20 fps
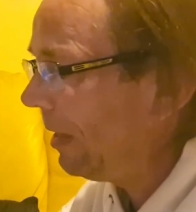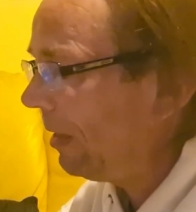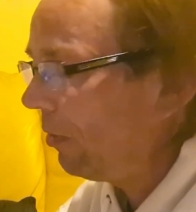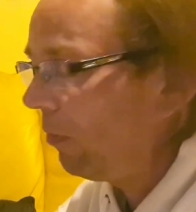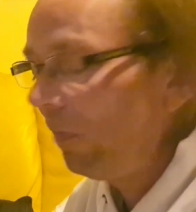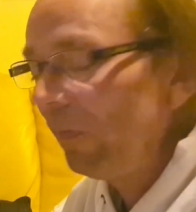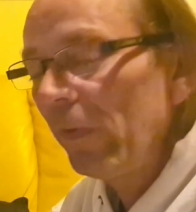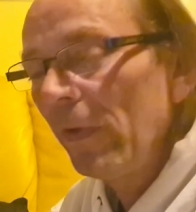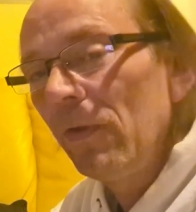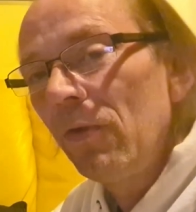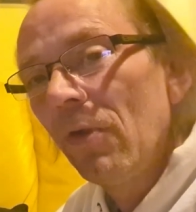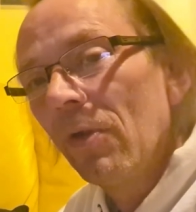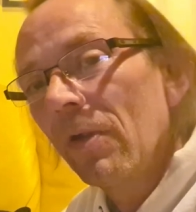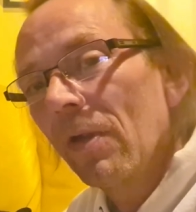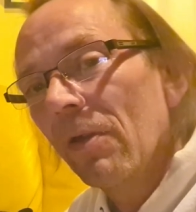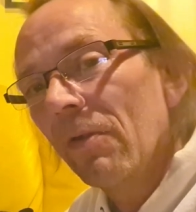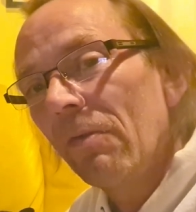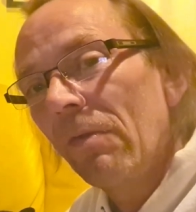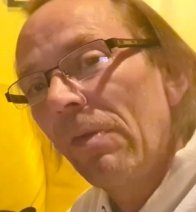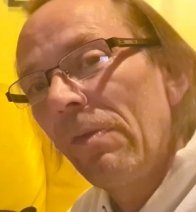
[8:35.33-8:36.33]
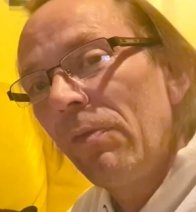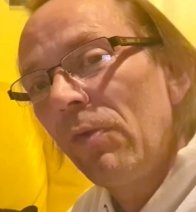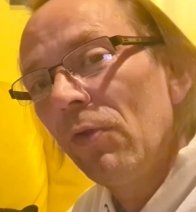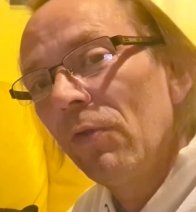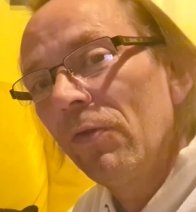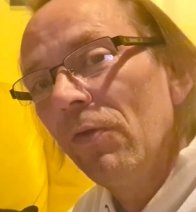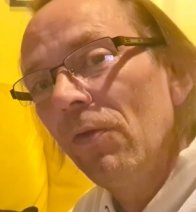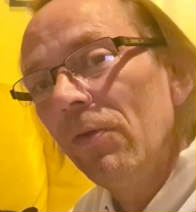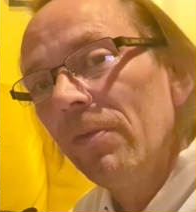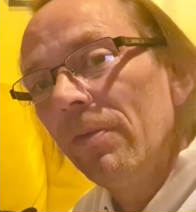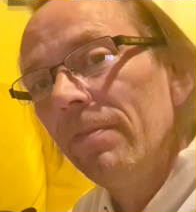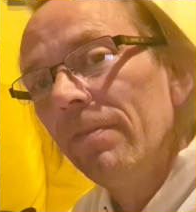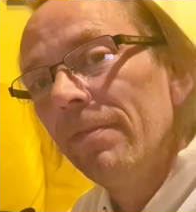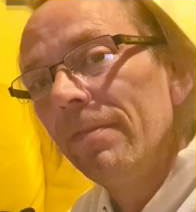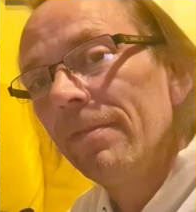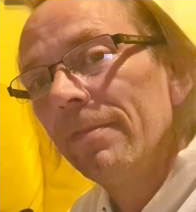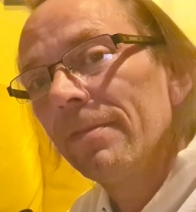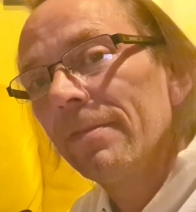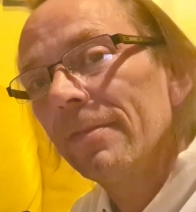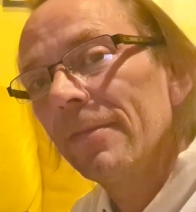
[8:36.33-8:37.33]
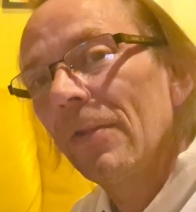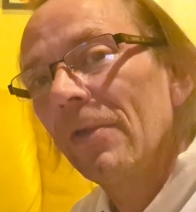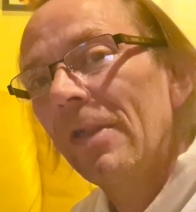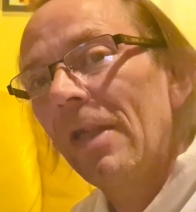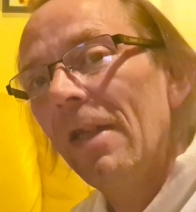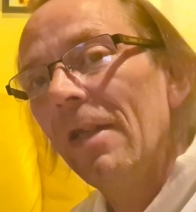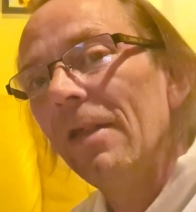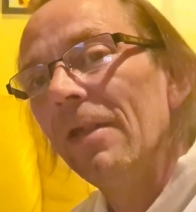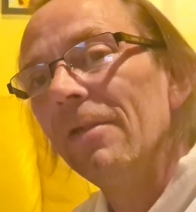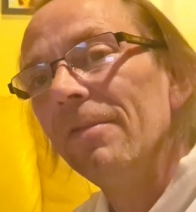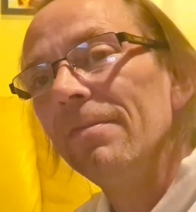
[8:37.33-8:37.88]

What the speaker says: hopefully do another review soon. Okay.